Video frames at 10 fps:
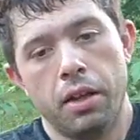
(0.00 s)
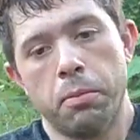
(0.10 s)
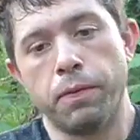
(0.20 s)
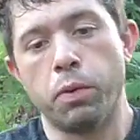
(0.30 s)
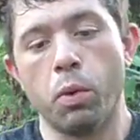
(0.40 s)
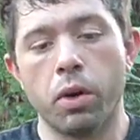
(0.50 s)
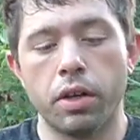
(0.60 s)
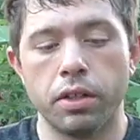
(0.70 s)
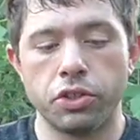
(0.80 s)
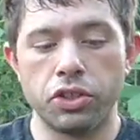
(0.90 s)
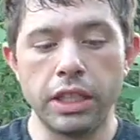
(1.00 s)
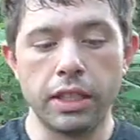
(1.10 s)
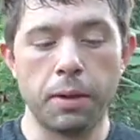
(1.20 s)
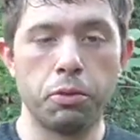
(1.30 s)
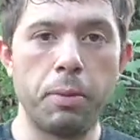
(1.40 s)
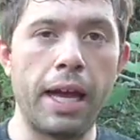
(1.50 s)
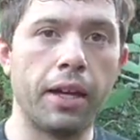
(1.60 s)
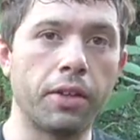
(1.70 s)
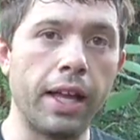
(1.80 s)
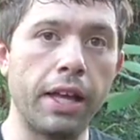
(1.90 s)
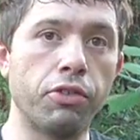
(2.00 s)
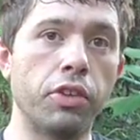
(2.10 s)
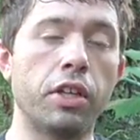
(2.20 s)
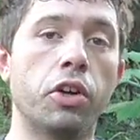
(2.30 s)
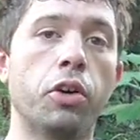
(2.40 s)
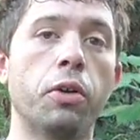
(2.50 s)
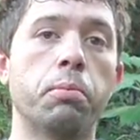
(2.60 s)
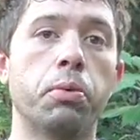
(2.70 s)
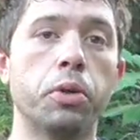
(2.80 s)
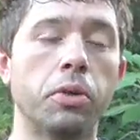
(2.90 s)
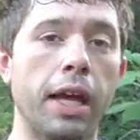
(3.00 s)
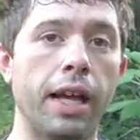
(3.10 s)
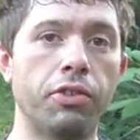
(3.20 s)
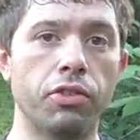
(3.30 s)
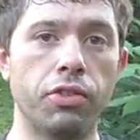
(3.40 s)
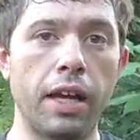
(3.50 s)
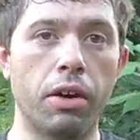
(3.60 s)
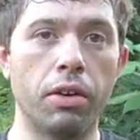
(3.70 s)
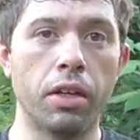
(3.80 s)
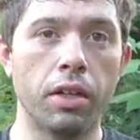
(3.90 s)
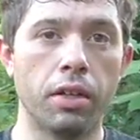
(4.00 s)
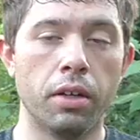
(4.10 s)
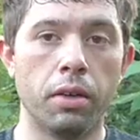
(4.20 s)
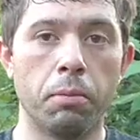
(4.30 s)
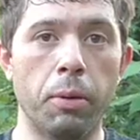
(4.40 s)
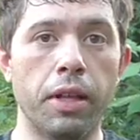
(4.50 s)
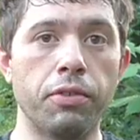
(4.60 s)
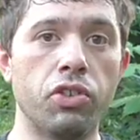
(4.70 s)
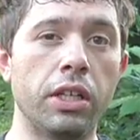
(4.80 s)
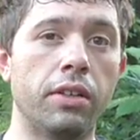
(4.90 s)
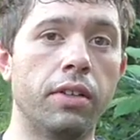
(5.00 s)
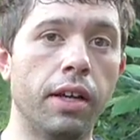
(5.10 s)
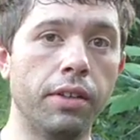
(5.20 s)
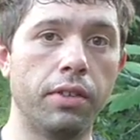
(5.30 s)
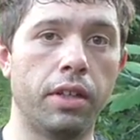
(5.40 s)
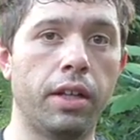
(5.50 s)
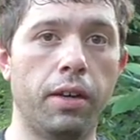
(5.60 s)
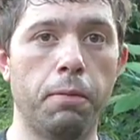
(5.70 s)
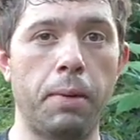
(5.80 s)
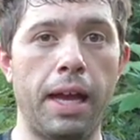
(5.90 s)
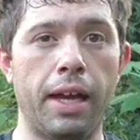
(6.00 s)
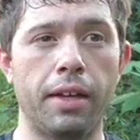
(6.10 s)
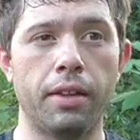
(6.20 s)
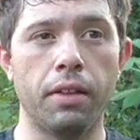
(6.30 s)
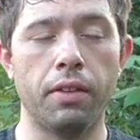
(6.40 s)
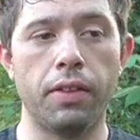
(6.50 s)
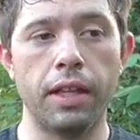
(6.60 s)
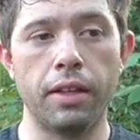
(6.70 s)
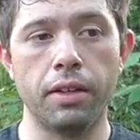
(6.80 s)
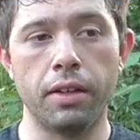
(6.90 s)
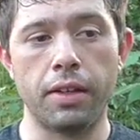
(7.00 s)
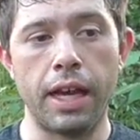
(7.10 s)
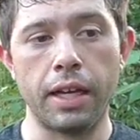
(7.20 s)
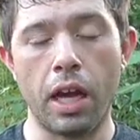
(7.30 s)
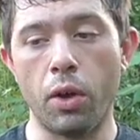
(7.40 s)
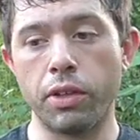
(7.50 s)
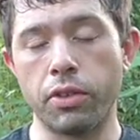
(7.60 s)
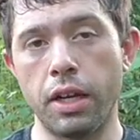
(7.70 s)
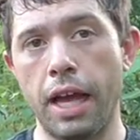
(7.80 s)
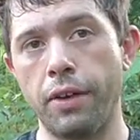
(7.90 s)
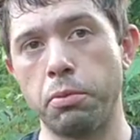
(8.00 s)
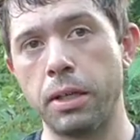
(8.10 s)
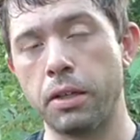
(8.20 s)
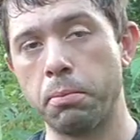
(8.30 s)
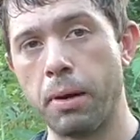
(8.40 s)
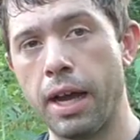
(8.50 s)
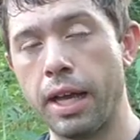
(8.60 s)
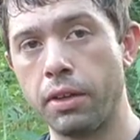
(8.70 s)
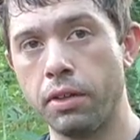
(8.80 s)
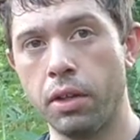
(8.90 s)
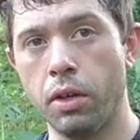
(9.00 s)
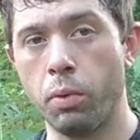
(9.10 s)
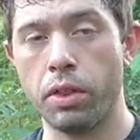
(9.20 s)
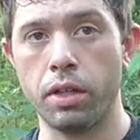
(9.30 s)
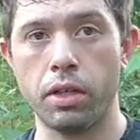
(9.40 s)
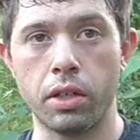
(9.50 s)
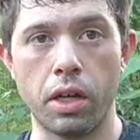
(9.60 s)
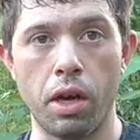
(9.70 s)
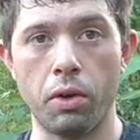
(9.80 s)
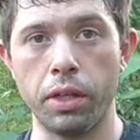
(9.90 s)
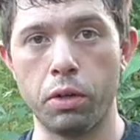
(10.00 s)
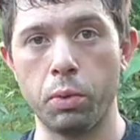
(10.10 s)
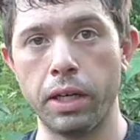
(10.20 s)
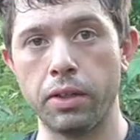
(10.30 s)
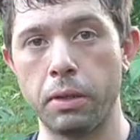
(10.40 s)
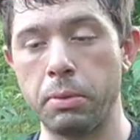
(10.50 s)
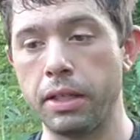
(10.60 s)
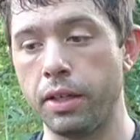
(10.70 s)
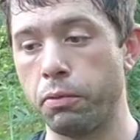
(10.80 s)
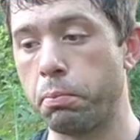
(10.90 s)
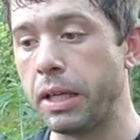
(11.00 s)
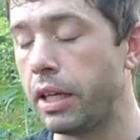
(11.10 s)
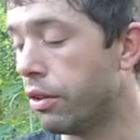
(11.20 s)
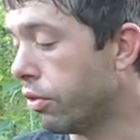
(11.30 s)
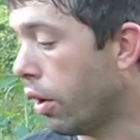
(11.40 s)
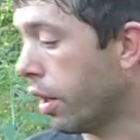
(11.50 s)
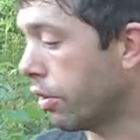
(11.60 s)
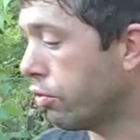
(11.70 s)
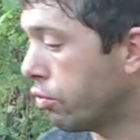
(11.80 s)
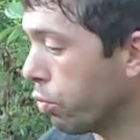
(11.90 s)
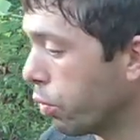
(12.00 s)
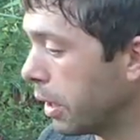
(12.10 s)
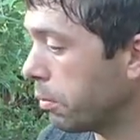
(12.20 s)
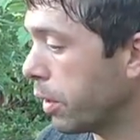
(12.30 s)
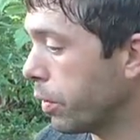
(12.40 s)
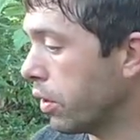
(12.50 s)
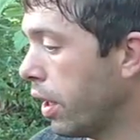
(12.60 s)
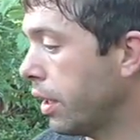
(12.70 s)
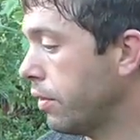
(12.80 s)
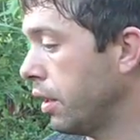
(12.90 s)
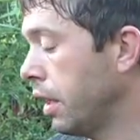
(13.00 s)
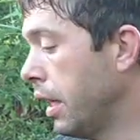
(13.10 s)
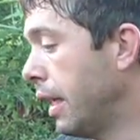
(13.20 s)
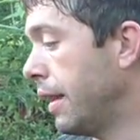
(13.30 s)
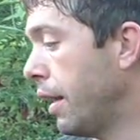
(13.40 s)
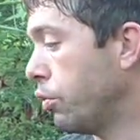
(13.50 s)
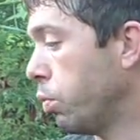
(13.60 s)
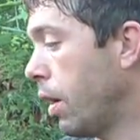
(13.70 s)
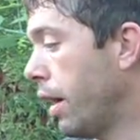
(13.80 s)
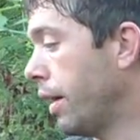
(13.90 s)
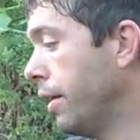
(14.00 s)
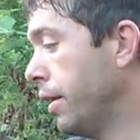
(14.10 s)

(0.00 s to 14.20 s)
before she comes back, lays, and then her brood hatches out. But if she doesn't come back, then that colony is going to have to be combined with another colony quickly, because bees are extremely reluctant, and that is why